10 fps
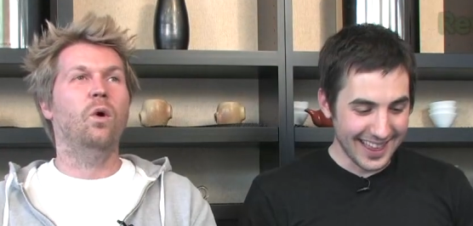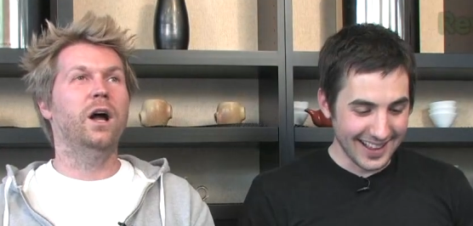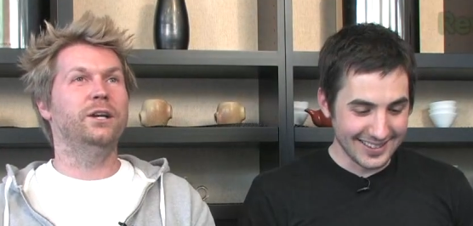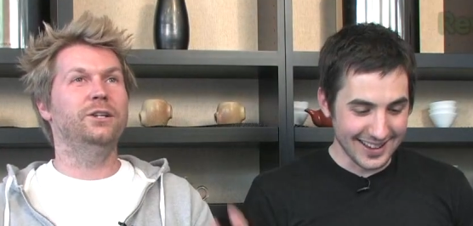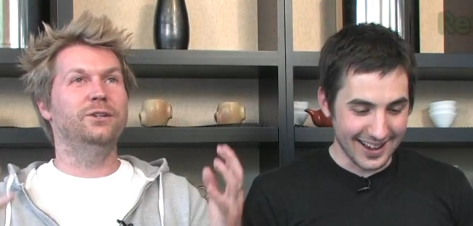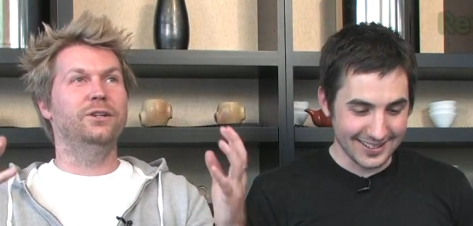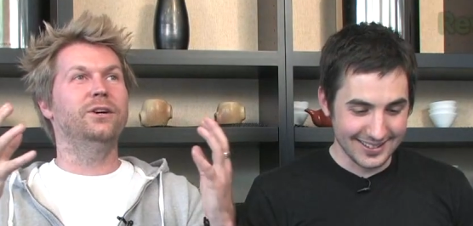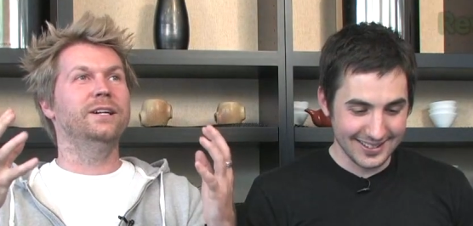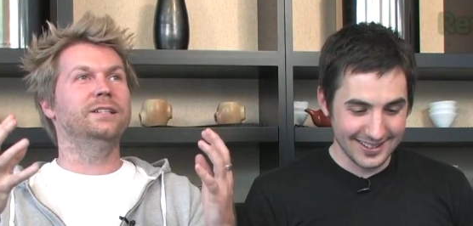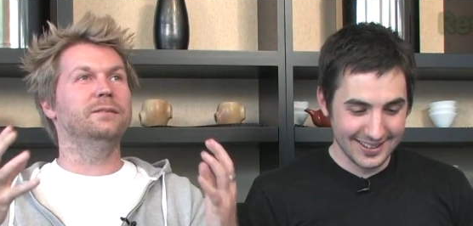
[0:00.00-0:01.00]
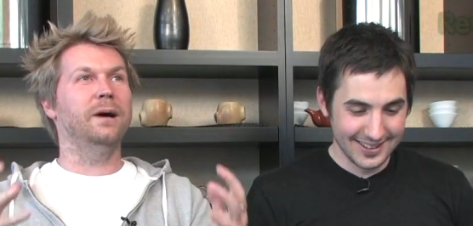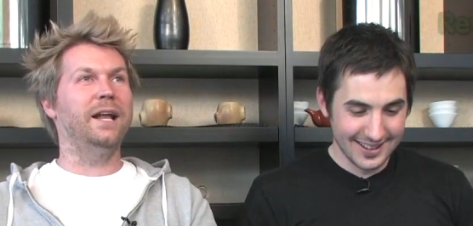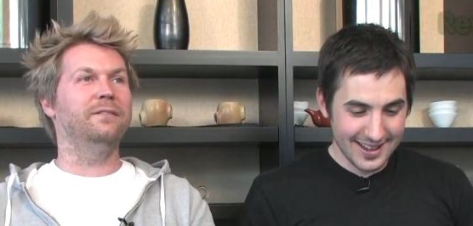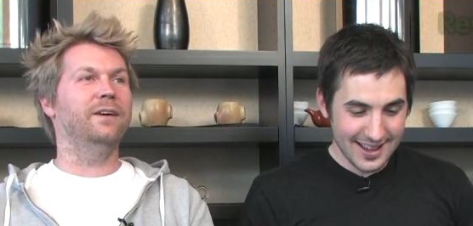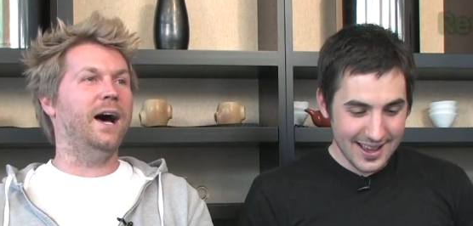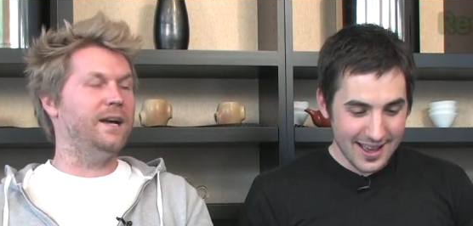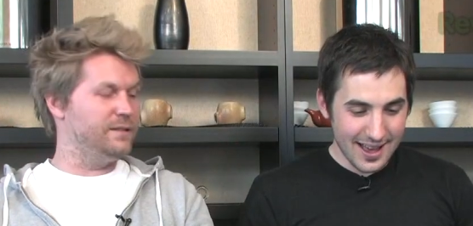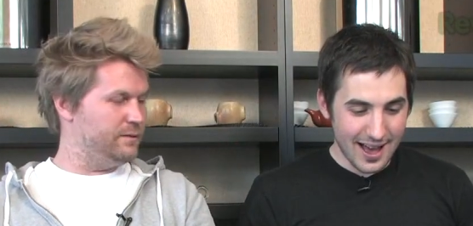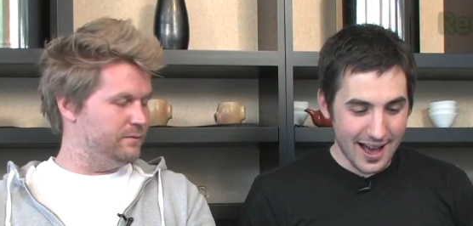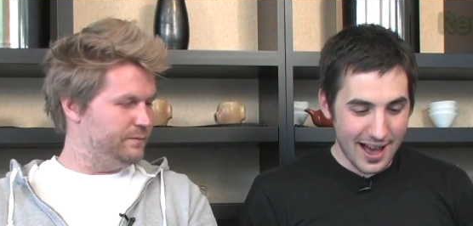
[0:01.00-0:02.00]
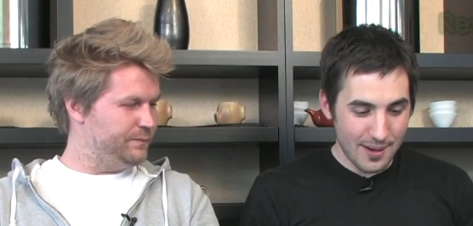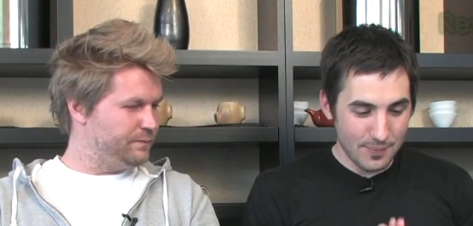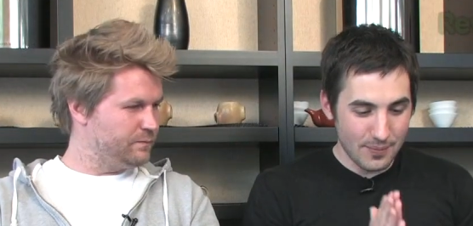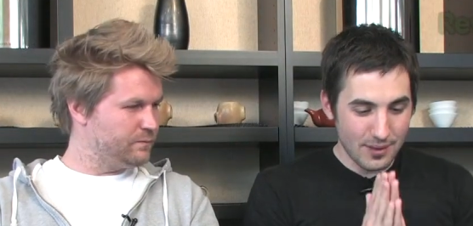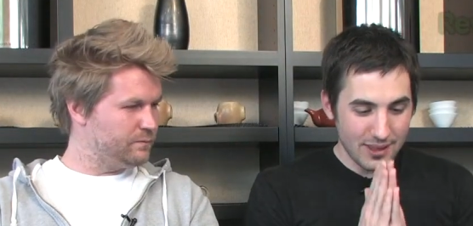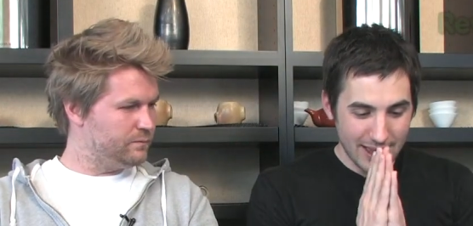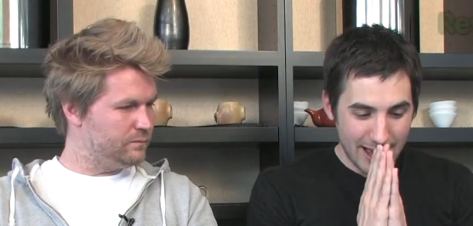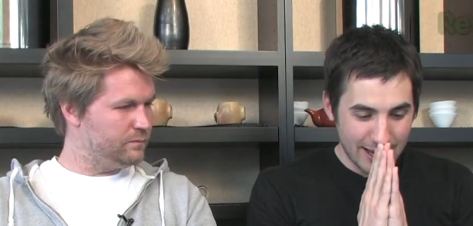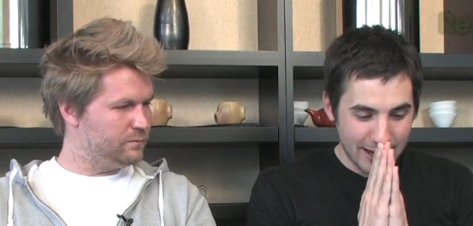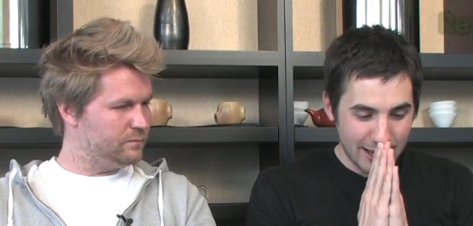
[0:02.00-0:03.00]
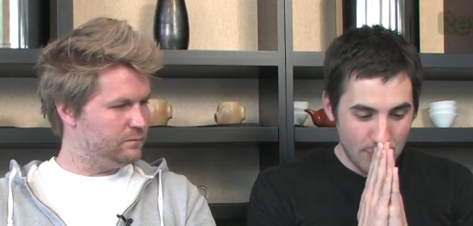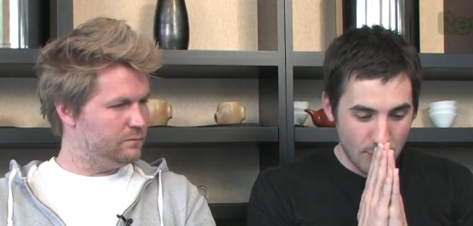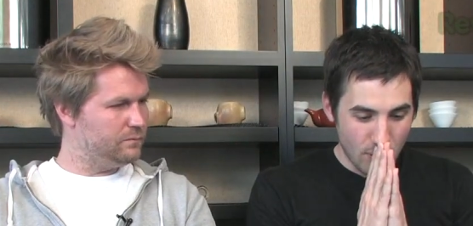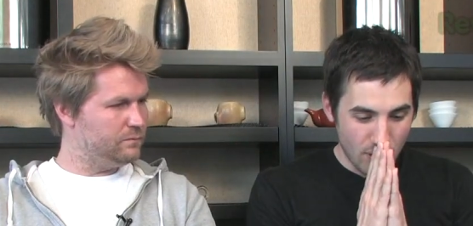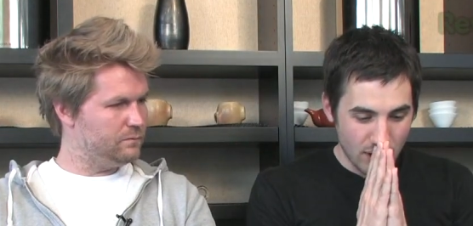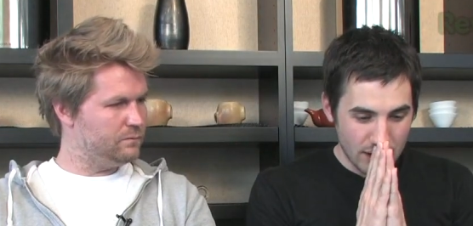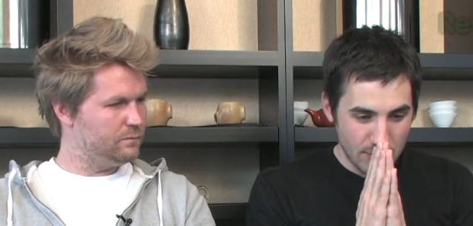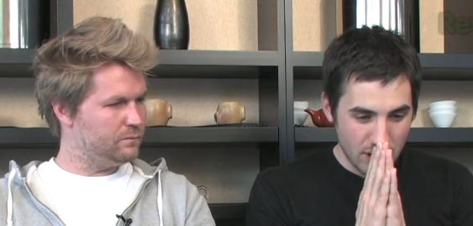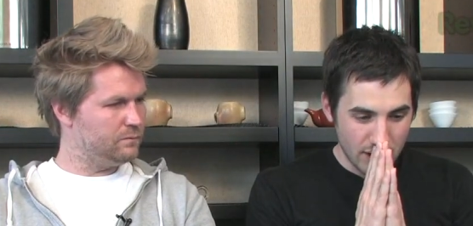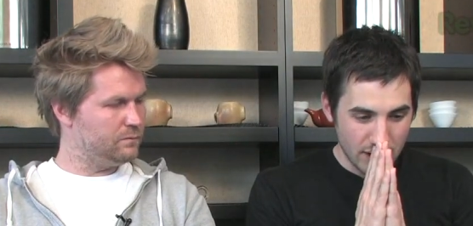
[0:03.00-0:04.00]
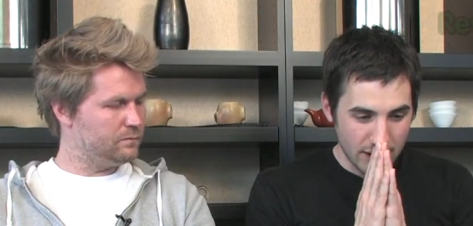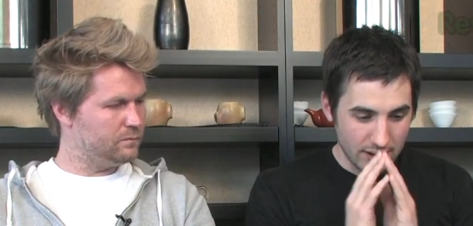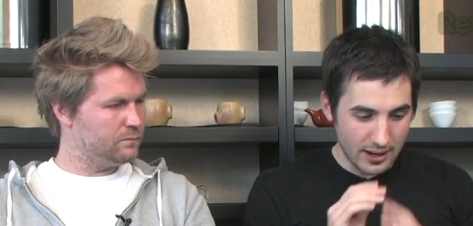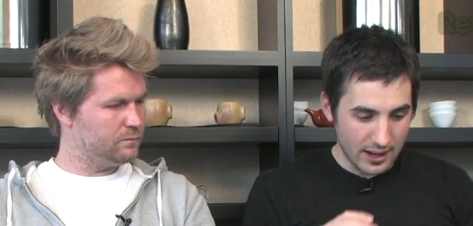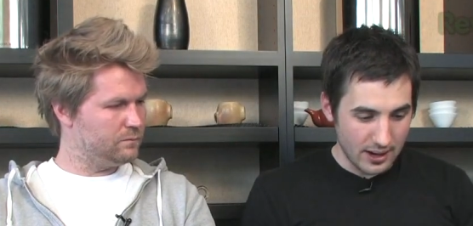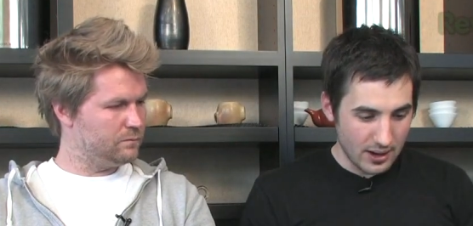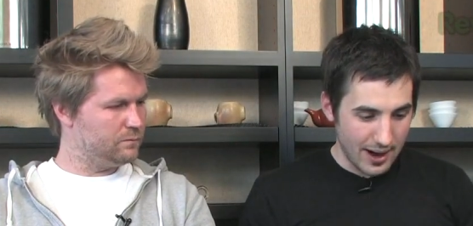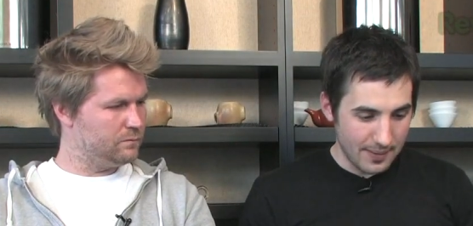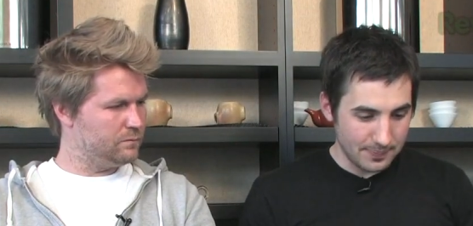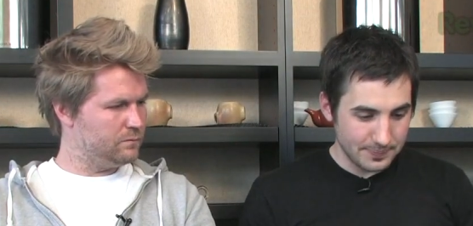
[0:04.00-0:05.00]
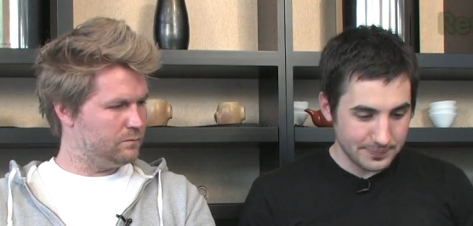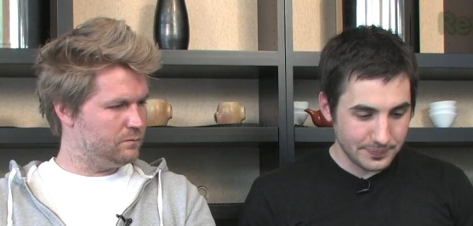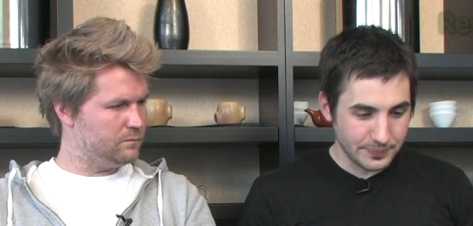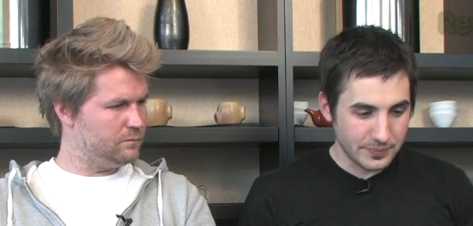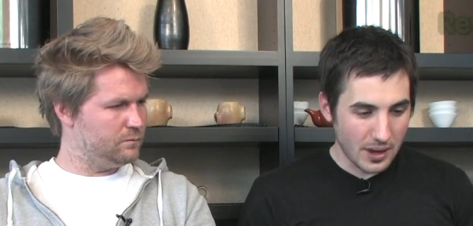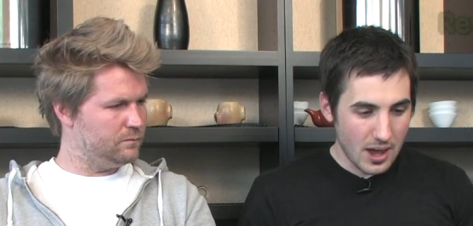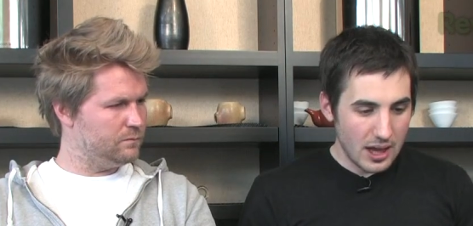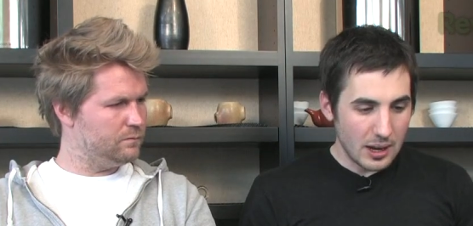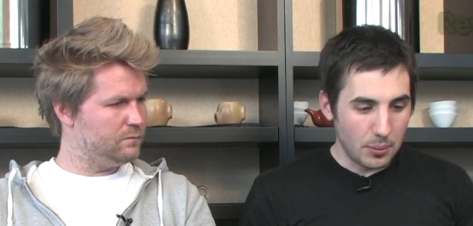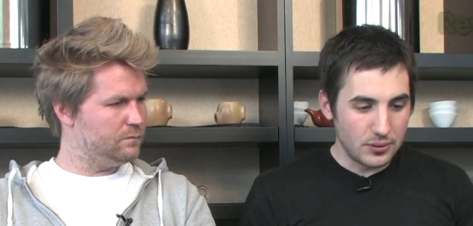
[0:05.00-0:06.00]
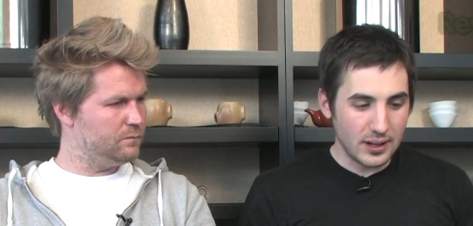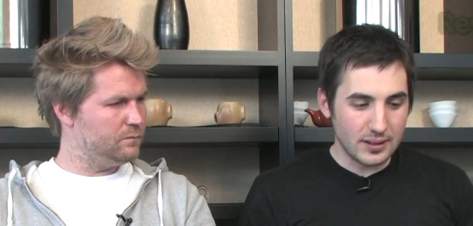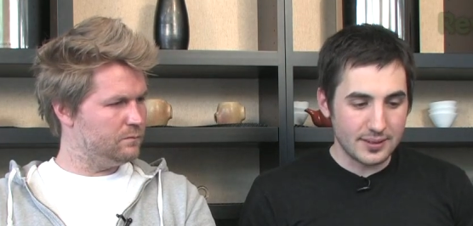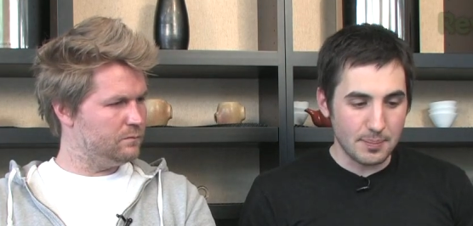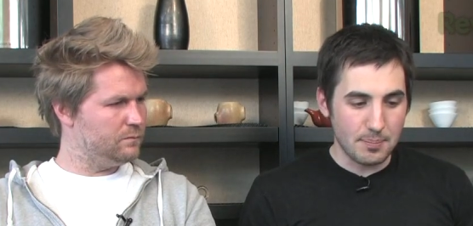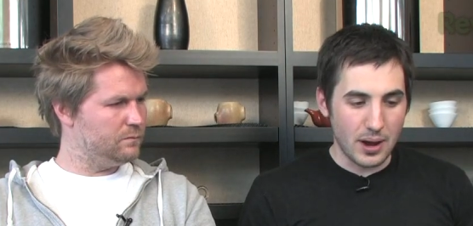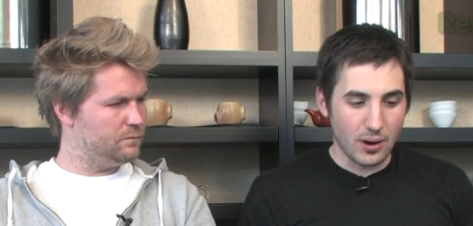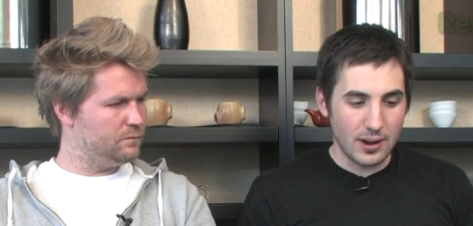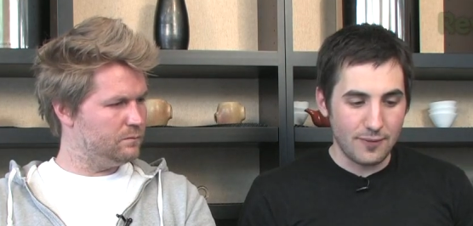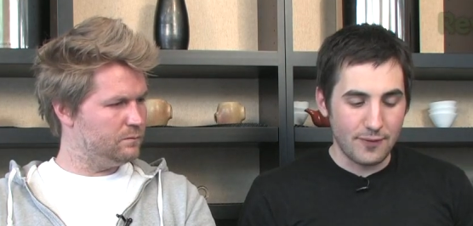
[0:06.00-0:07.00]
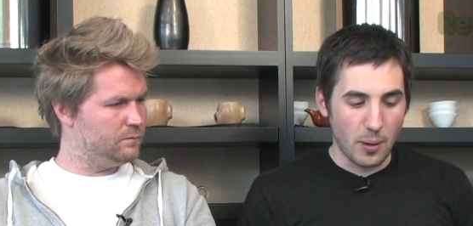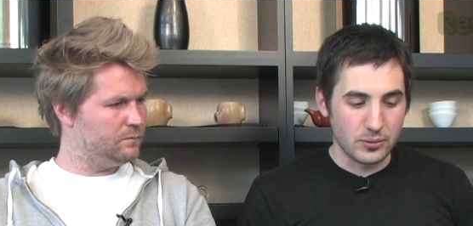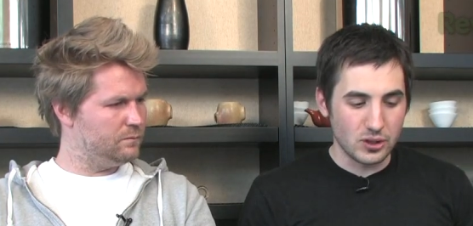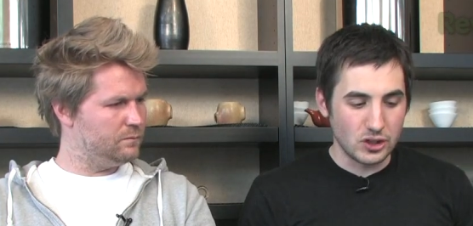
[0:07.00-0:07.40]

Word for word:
Speaker 1: What are you doing to my device?
Speaker 2: I got a couple more. Come on, internet. All right. Number 6, Mary Phelps